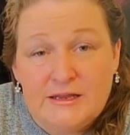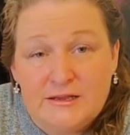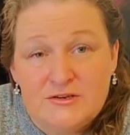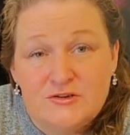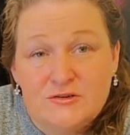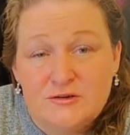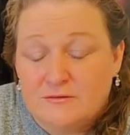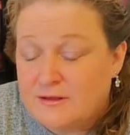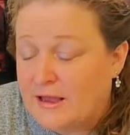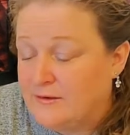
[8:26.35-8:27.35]
into your
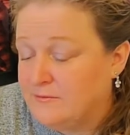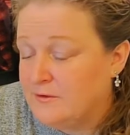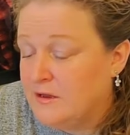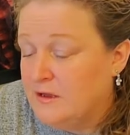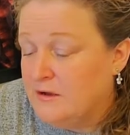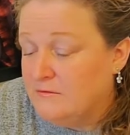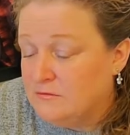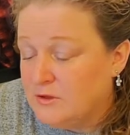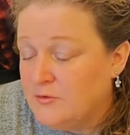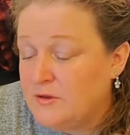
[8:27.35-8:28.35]
life,
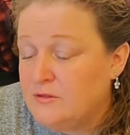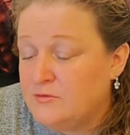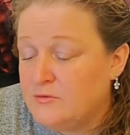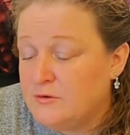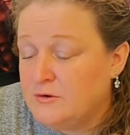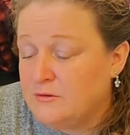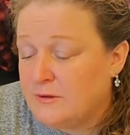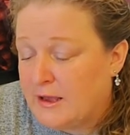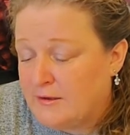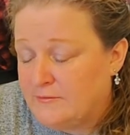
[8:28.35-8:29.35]
flowing through your
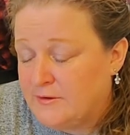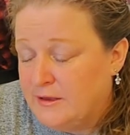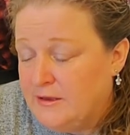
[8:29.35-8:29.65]
life.